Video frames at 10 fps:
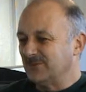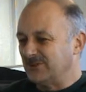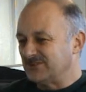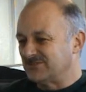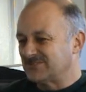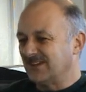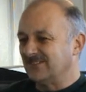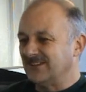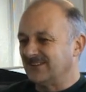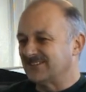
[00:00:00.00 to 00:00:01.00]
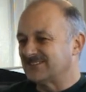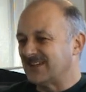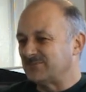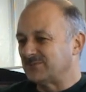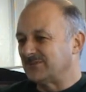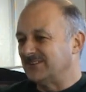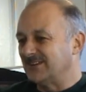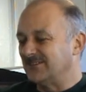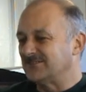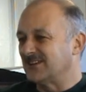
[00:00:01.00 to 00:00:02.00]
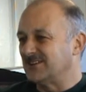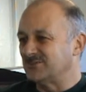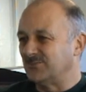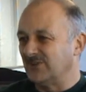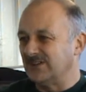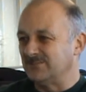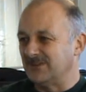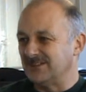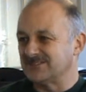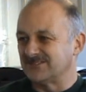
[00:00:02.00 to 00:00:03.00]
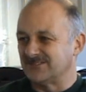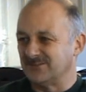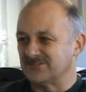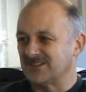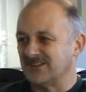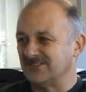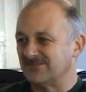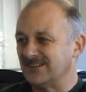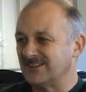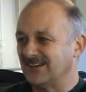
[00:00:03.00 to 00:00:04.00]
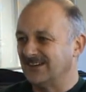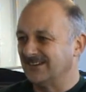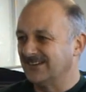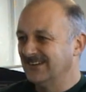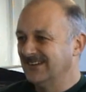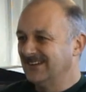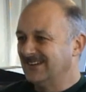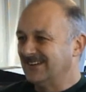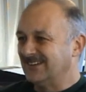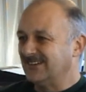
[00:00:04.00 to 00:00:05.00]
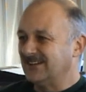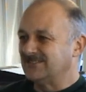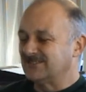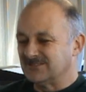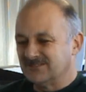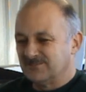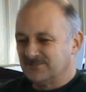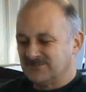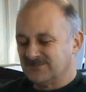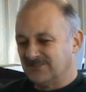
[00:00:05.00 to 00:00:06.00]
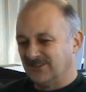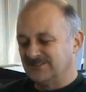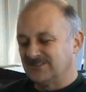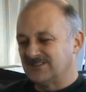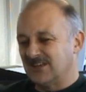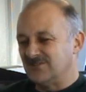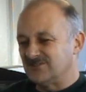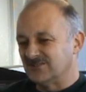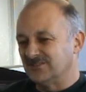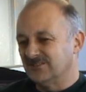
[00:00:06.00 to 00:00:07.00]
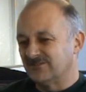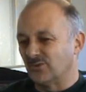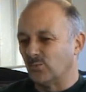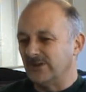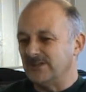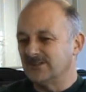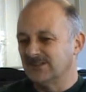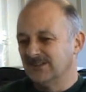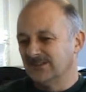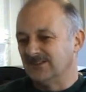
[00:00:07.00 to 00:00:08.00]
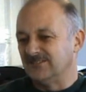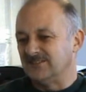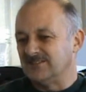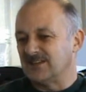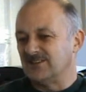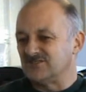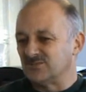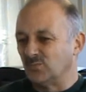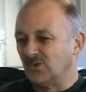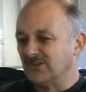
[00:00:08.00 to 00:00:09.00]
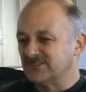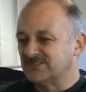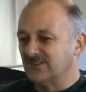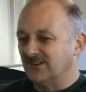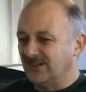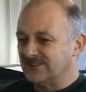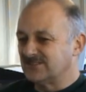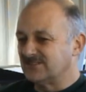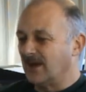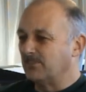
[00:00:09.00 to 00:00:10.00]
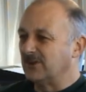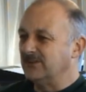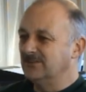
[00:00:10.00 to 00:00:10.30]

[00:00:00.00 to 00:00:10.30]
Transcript: which was totally unacceptable in those days with my headmaster, and I was shown the red card, and I had detention for a week, and the detention was that I had to dub